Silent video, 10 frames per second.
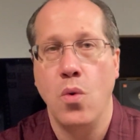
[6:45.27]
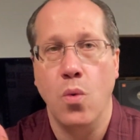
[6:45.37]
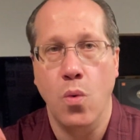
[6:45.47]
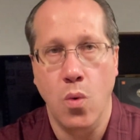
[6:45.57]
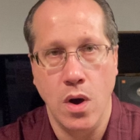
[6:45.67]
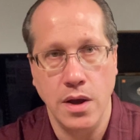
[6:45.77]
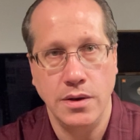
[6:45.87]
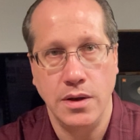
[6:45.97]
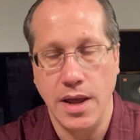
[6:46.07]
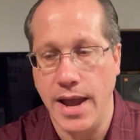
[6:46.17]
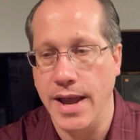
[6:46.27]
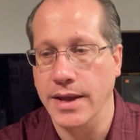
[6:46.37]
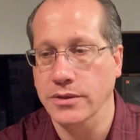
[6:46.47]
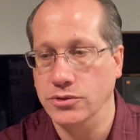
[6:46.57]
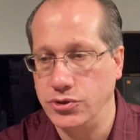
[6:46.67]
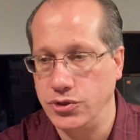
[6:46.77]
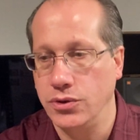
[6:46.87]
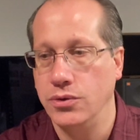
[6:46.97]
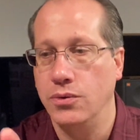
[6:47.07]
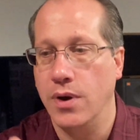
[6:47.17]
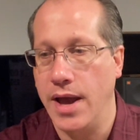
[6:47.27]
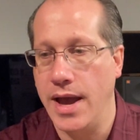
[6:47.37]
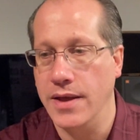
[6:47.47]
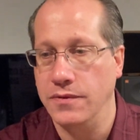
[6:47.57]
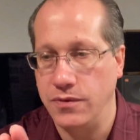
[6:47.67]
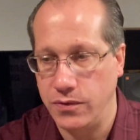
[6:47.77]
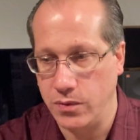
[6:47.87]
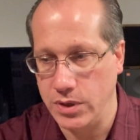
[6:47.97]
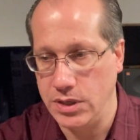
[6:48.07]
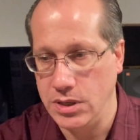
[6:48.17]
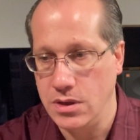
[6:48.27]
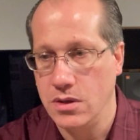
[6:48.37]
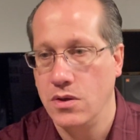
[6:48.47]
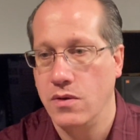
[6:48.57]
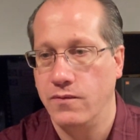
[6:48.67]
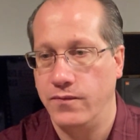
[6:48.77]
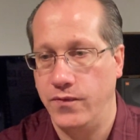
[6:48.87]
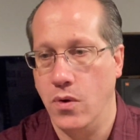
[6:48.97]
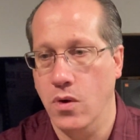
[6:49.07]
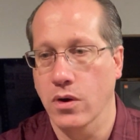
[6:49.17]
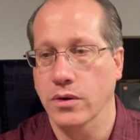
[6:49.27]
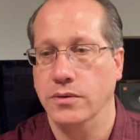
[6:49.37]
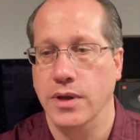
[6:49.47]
1 and 2 and 3, 4.